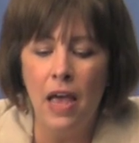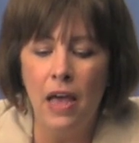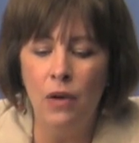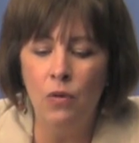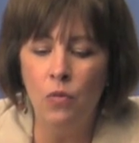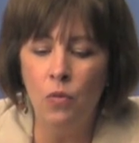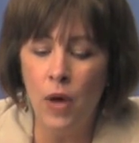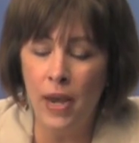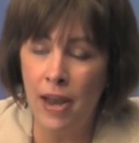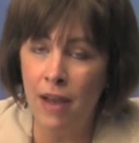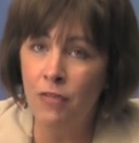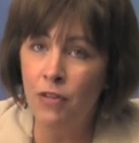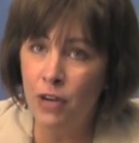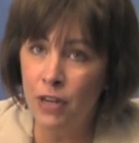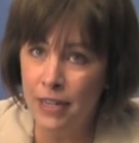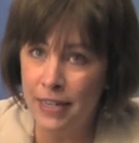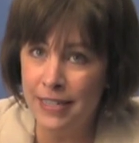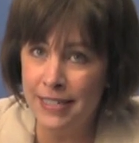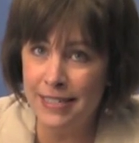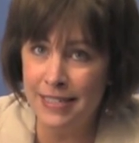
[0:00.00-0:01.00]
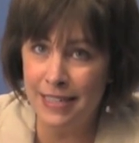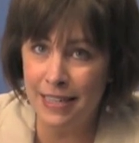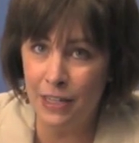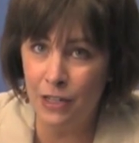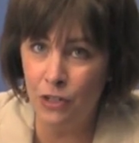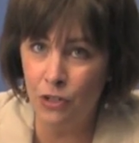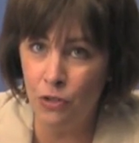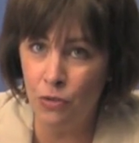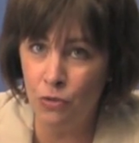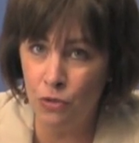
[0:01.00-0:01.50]
And whatever it is
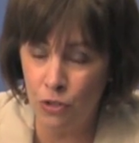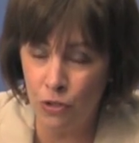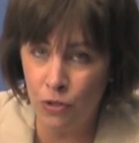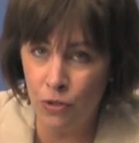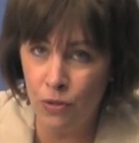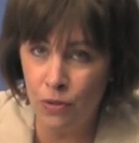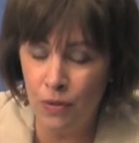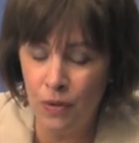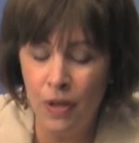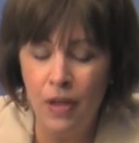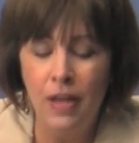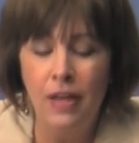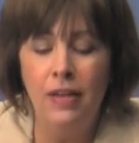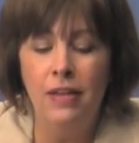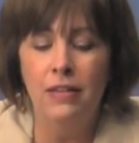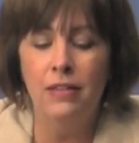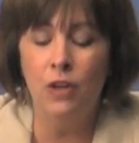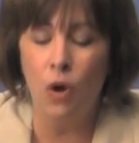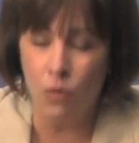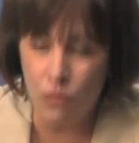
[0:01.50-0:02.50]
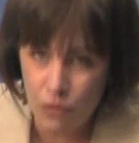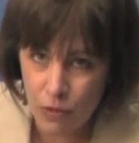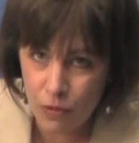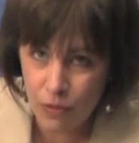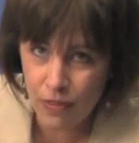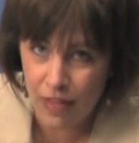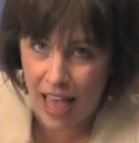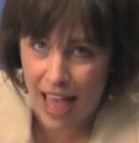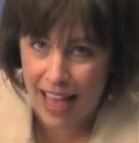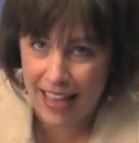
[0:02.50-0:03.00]
that you do, don't
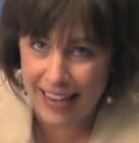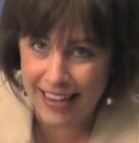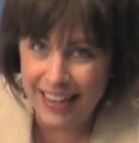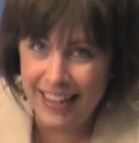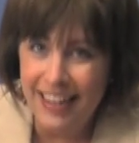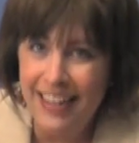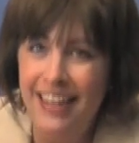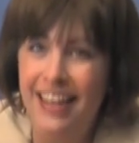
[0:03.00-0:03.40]
do that.